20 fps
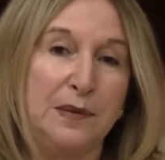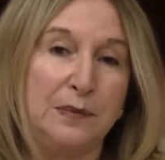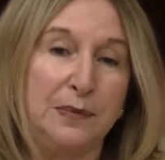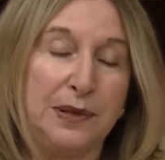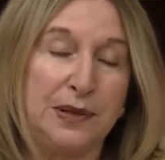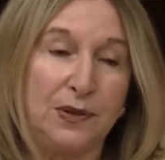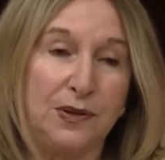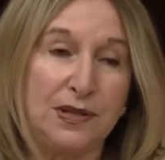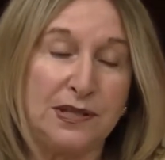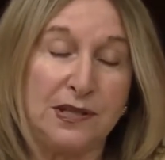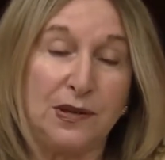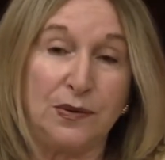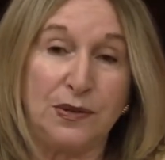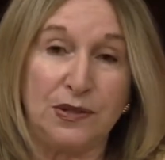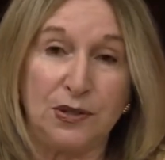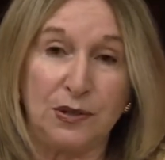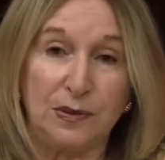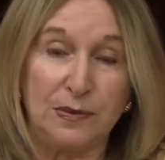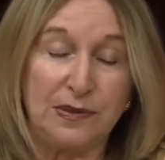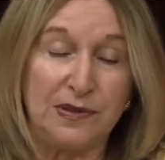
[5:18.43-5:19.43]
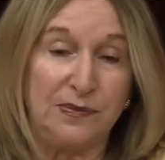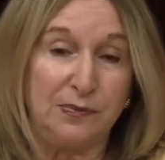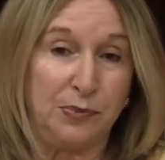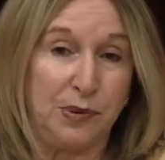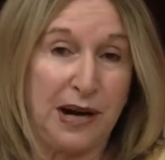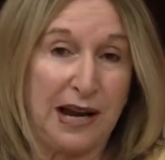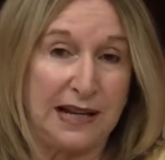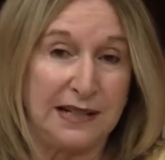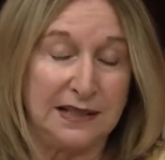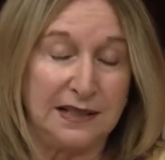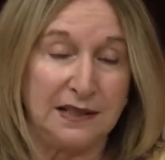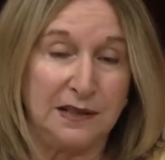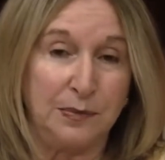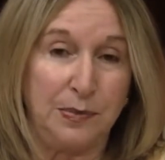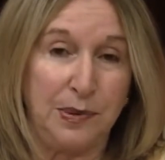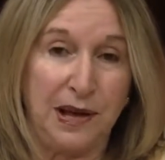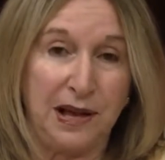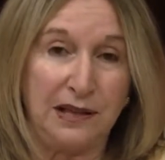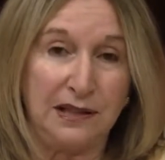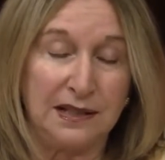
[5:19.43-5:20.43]
but also in terms of practical
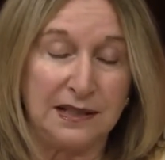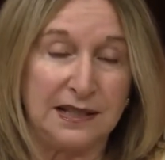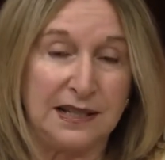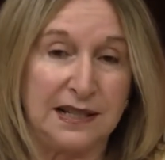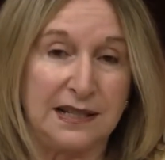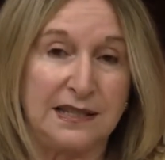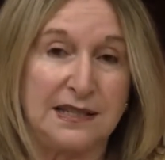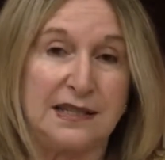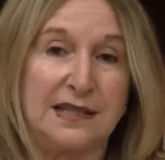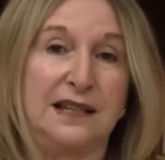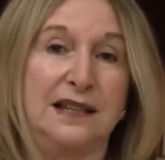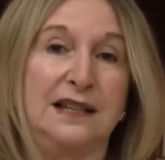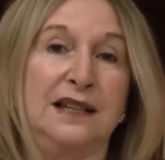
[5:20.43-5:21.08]
politics.